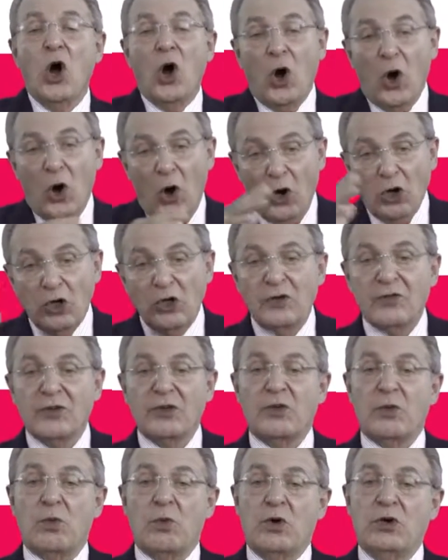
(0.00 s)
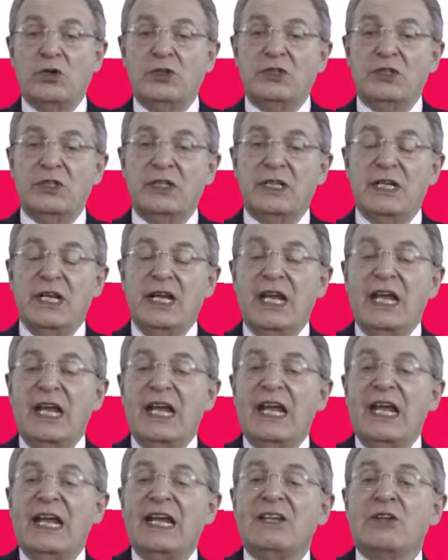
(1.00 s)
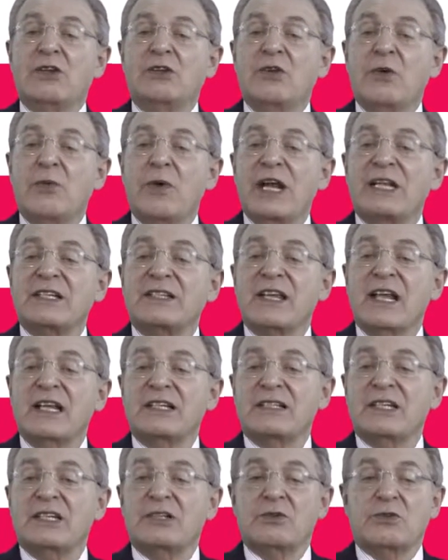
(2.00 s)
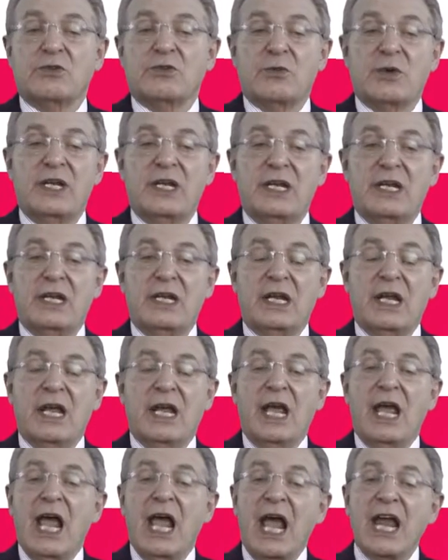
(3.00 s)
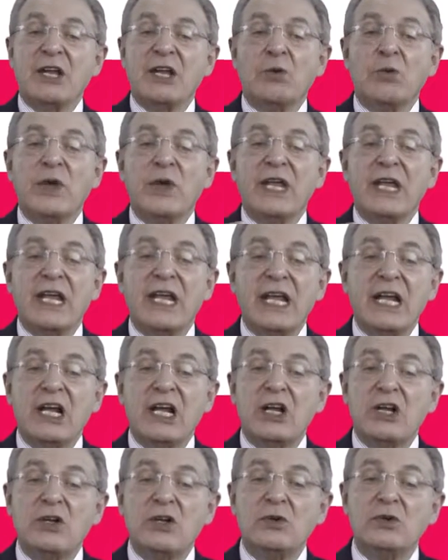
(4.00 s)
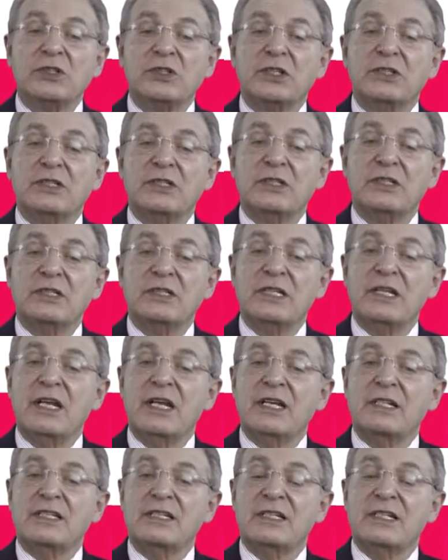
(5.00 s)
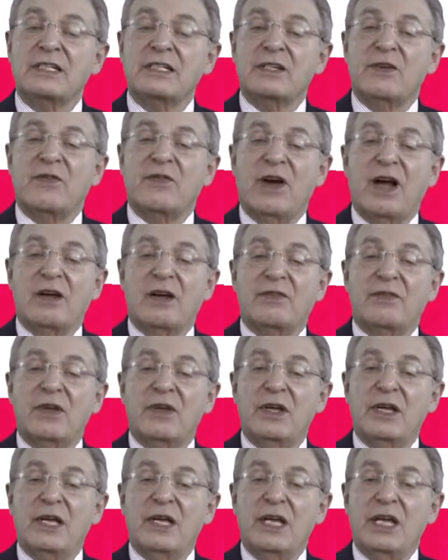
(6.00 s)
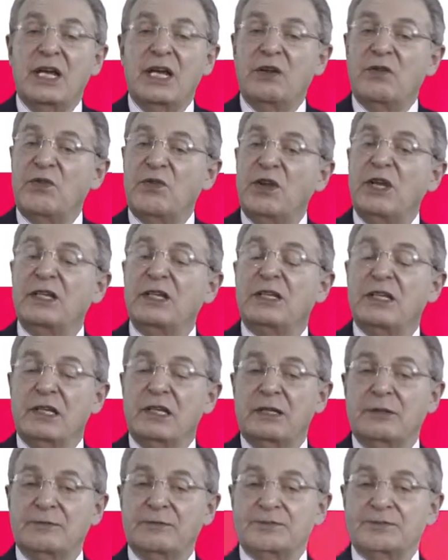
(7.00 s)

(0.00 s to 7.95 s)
all over the world in the direct sales industry, and we included TS65 Infinity.